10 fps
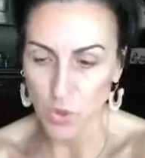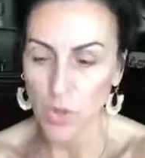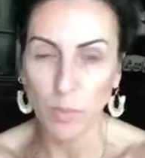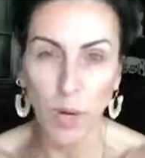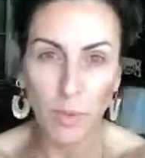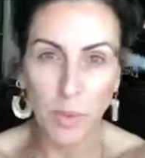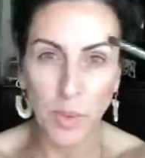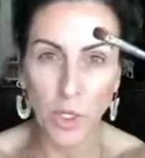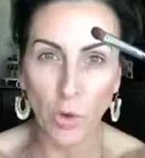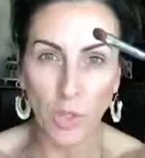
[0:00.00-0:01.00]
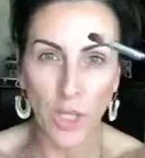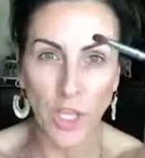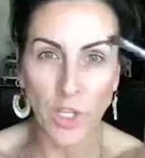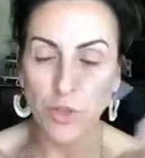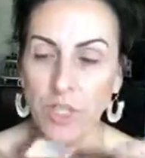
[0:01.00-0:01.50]
So you could probably go to
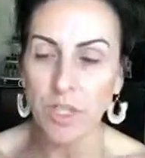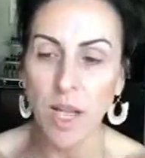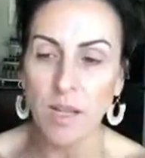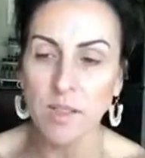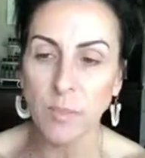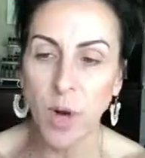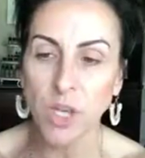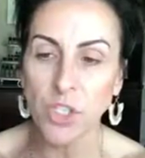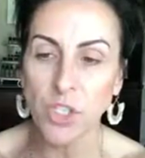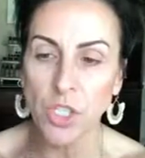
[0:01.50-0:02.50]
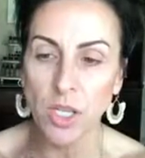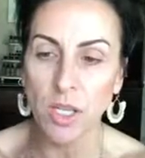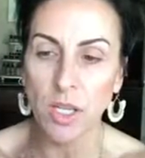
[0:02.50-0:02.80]
like your deluxe brush